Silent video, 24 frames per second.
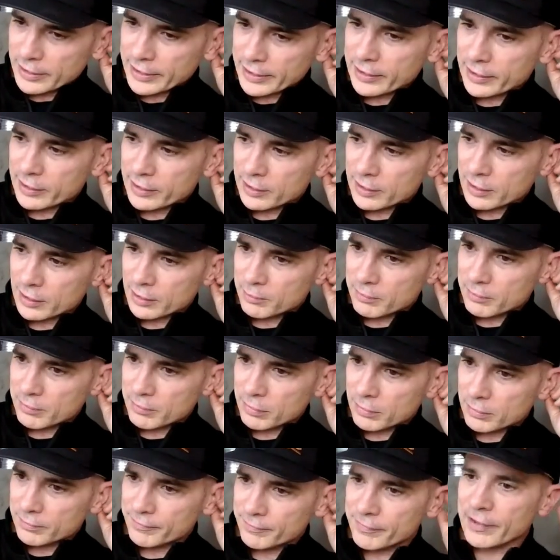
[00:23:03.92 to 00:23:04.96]
like
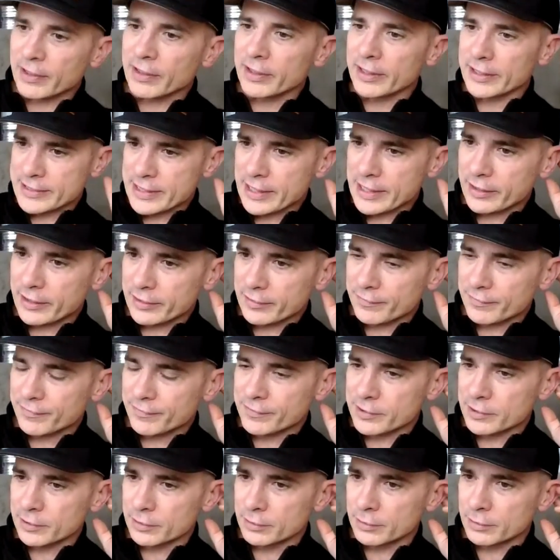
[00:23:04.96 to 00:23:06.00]
a very
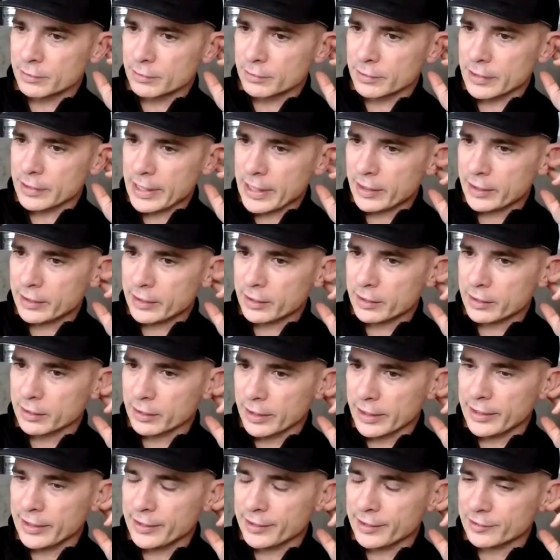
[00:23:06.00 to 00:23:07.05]
attentive to
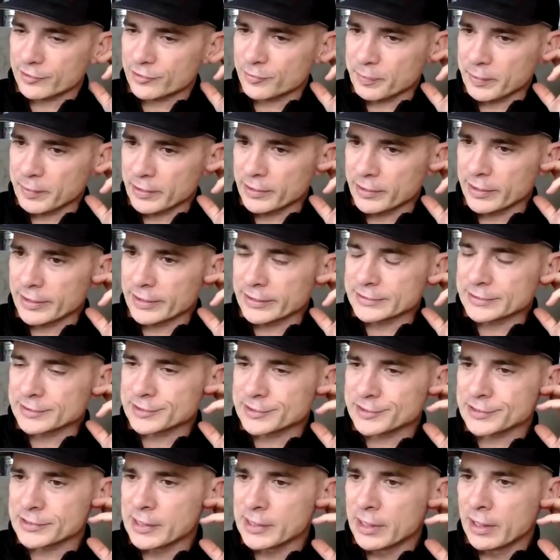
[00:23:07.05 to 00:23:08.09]
that client
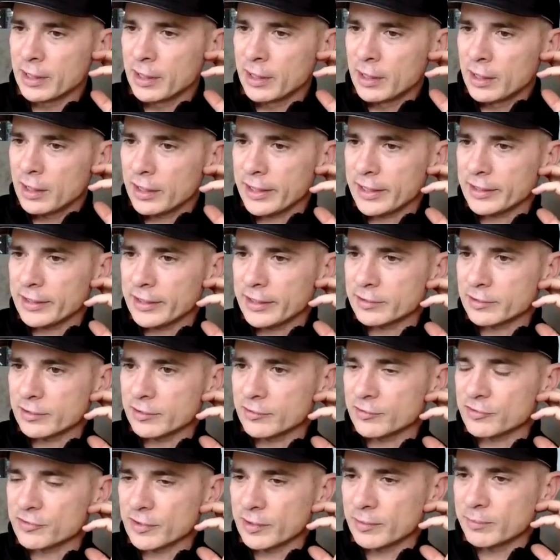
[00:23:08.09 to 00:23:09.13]
experience.
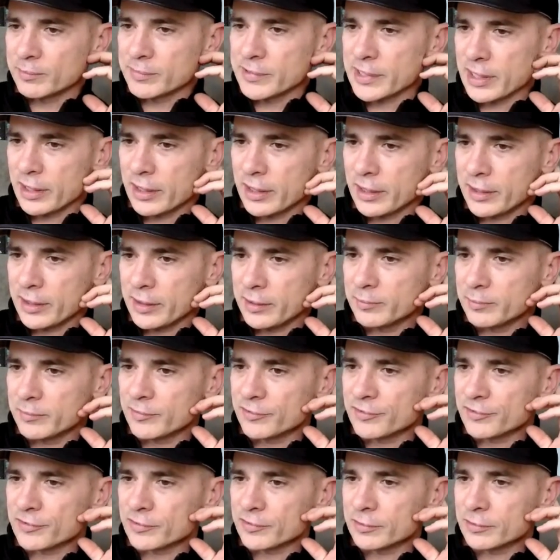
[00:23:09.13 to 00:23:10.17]
And
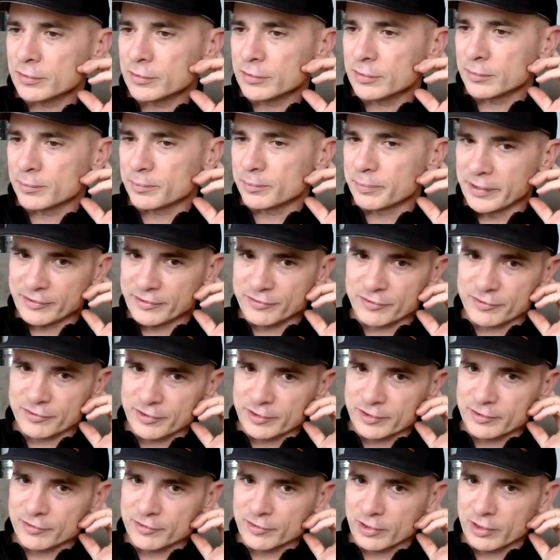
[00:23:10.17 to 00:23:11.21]
sometimes
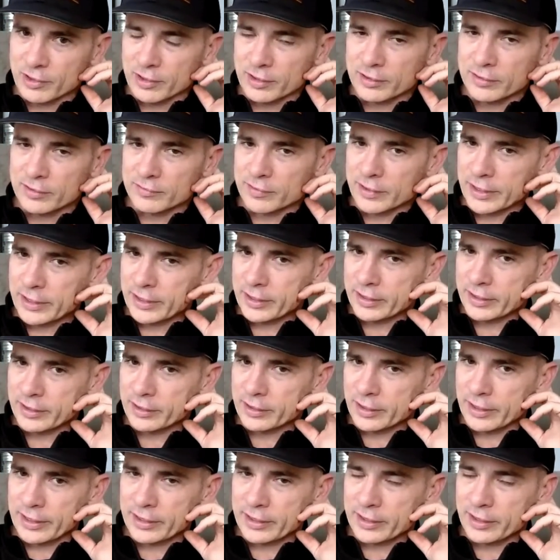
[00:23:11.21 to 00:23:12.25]
businesses aren't,
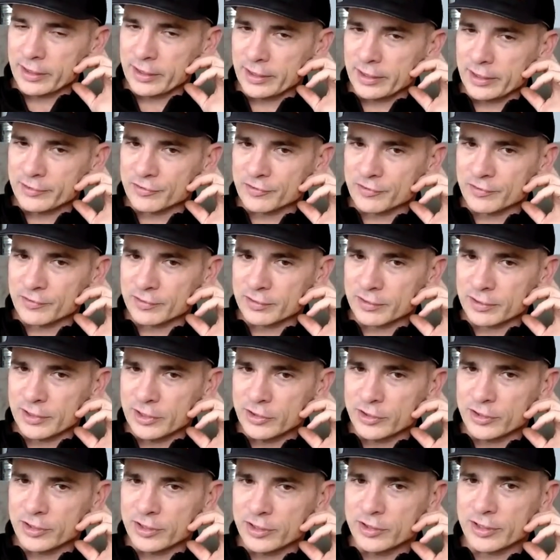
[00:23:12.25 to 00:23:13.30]
right? Like,
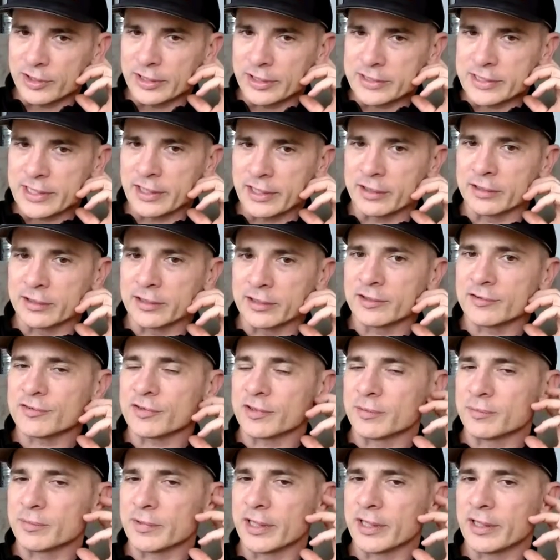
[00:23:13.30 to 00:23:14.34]
it's you can
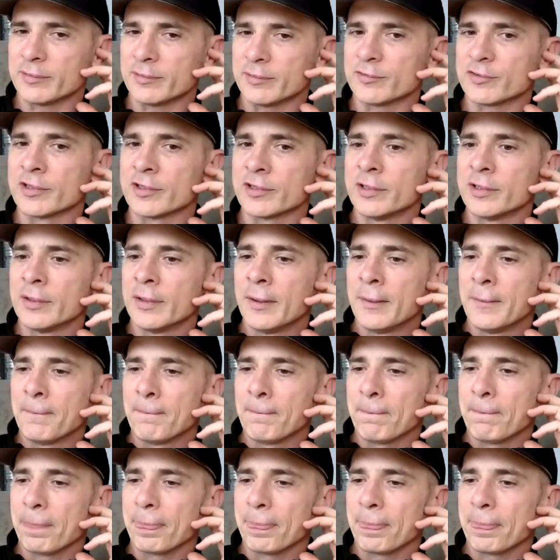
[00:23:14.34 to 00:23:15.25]
tell that sometimes